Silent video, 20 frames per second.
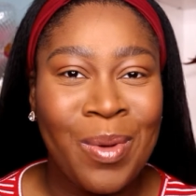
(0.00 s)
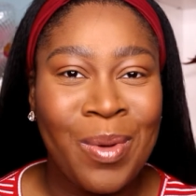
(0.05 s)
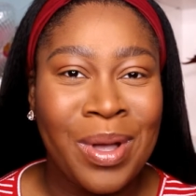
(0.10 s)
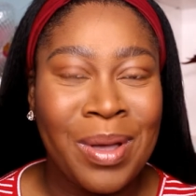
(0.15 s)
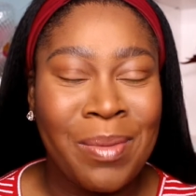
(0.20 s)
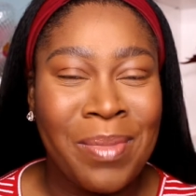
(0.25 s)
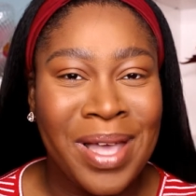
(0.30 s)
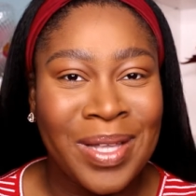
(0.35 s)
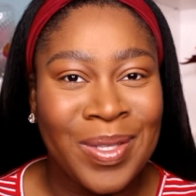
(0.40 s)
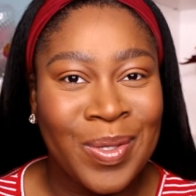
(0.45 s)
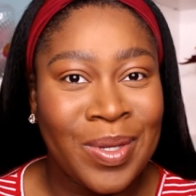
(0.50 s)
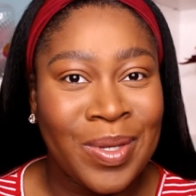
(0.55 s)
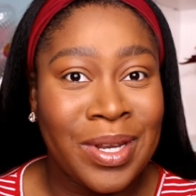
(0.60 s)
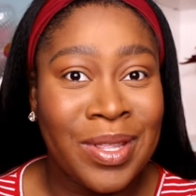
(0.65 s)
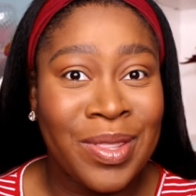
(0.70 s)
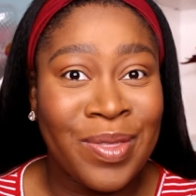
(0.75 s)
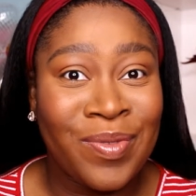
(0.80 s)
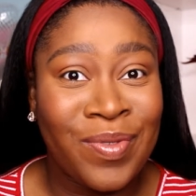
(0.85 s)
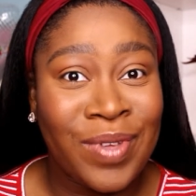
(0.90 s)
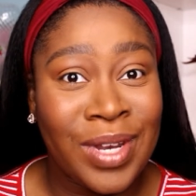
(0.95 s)
Welcome back to
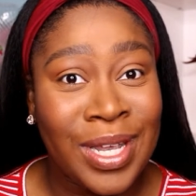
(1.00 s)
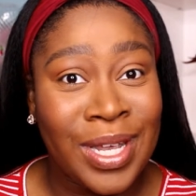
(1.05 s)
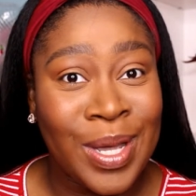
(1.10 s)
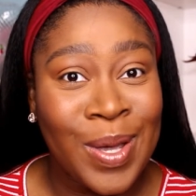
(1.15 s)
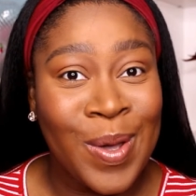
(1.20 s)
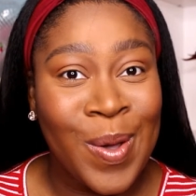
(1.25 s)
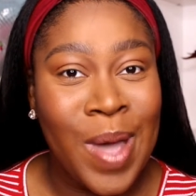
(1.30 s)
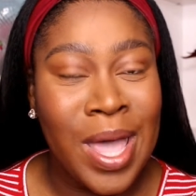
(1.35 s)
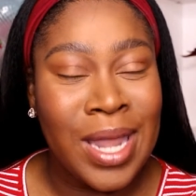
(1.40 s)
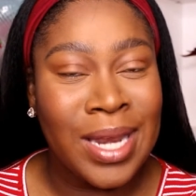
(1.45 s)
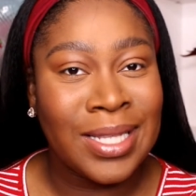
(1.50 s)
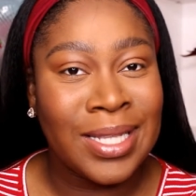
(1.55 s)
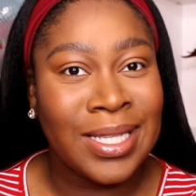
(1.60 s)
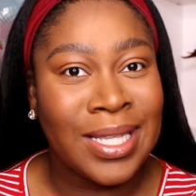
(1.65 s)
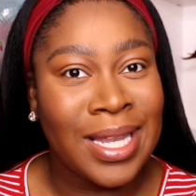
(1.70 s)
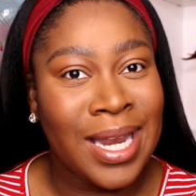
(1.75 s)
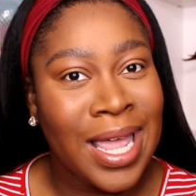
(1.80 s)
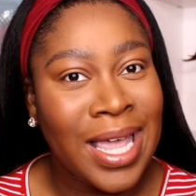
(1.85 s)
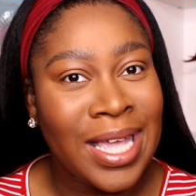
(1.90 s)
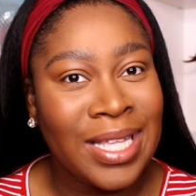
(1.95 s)
another video, and in
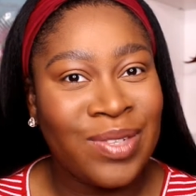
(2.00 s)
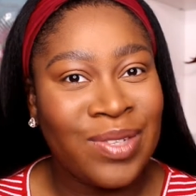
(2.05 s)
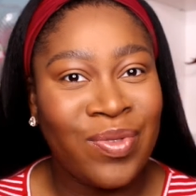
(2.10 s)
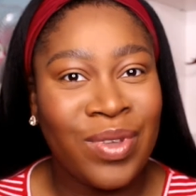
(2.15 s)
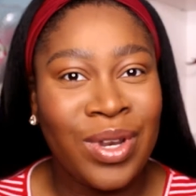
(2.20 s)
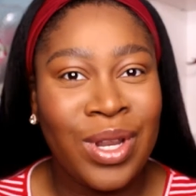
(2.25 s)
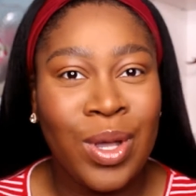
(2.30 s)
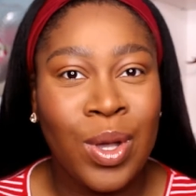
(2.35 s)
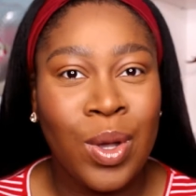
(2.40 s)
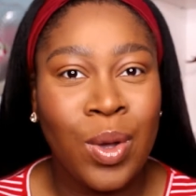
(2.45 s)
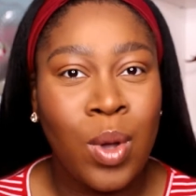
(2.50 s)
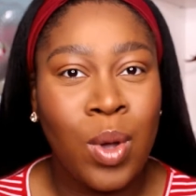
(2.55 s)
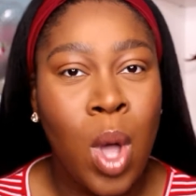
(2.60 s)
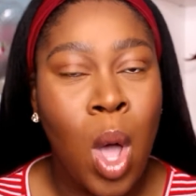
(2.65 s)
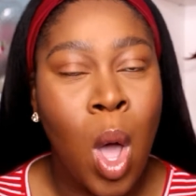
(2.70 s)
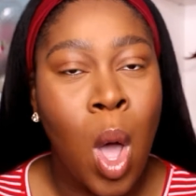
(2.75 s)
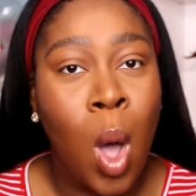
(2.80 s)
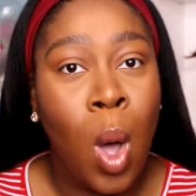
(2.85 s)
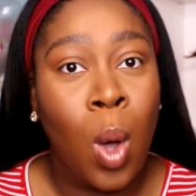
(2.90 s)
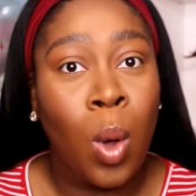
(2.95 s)
today's video
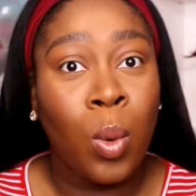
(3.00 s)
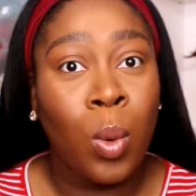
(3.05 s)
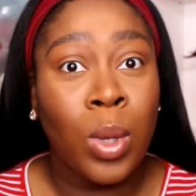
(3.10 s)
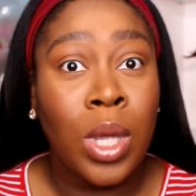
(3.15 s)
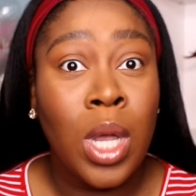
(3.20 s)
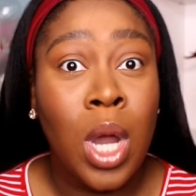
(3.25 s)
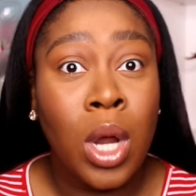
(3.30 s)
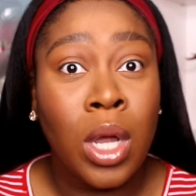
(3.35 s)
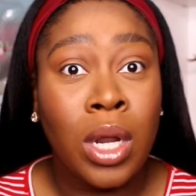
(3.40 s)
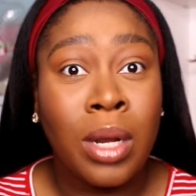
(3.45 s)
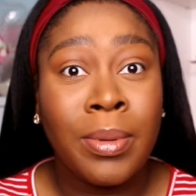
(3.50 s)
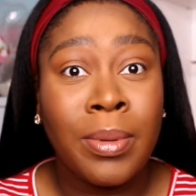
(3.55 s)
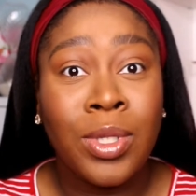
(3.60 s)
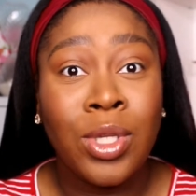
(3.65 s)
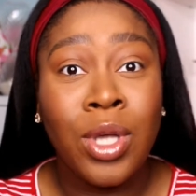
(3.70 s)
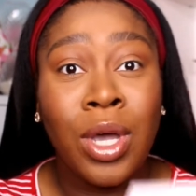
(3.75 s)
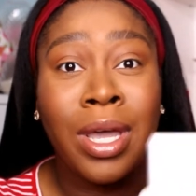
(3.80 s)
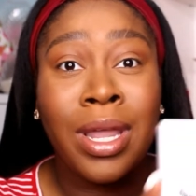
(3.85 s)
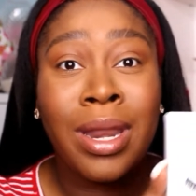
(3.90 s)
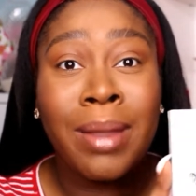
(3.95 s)
we are going to be
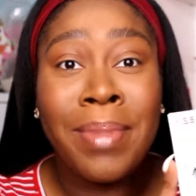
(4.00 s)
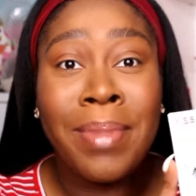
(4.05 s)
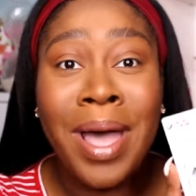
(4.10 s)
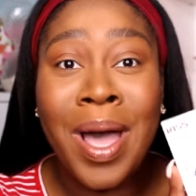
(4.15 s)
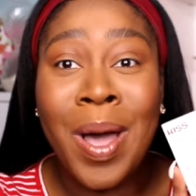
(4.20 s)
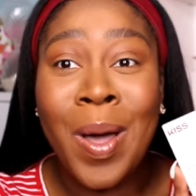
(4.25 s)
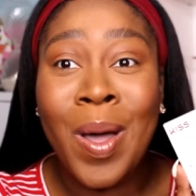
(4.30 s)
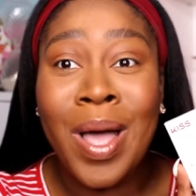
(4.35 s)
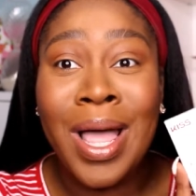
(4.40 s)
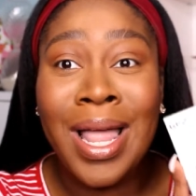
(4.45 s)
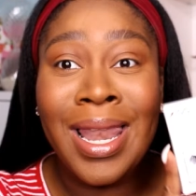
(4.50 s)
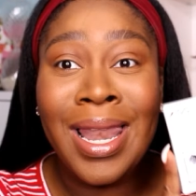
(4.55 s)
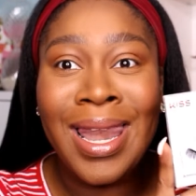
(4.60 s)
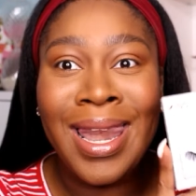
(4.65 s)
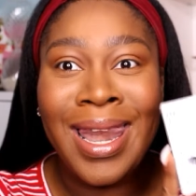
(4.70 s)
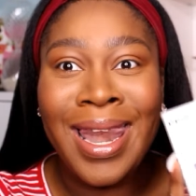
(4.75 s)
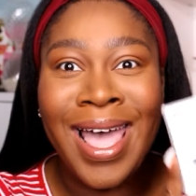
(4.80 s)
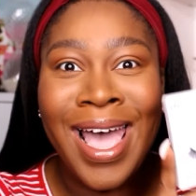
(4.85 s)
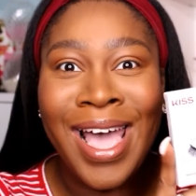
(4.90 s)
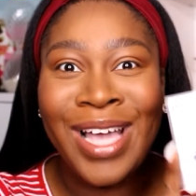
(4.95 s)
talking about
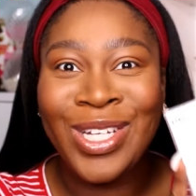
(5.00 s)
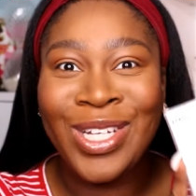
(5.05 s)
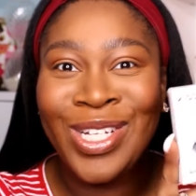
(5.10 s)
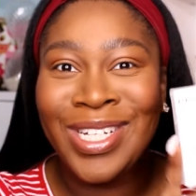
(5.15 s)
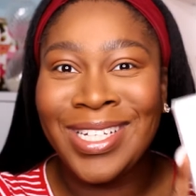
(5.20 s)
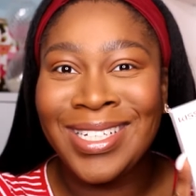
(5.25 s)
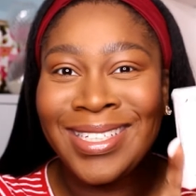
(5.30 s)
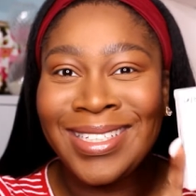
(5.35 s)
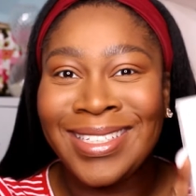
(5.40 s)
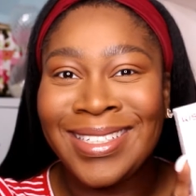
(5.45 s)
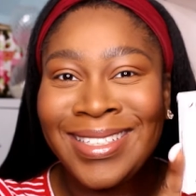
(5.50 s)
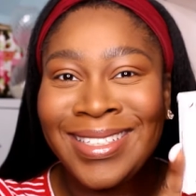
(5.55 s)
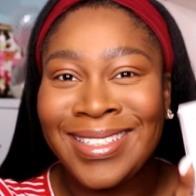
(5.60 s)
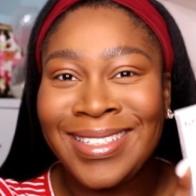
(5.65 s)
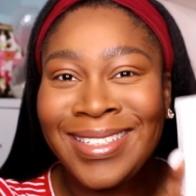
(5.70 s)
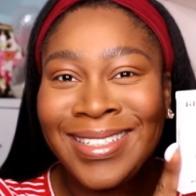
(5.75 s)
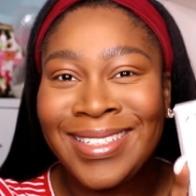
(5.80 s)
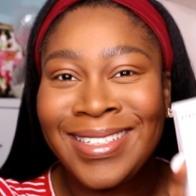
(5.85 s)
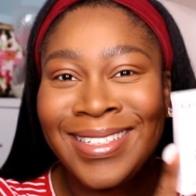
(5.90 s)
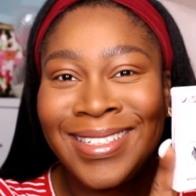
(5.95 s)

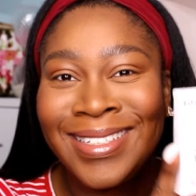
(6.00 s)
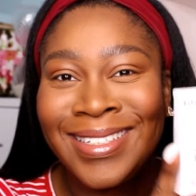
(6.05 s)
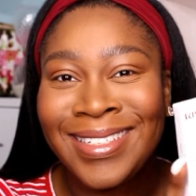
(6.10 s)
lashes.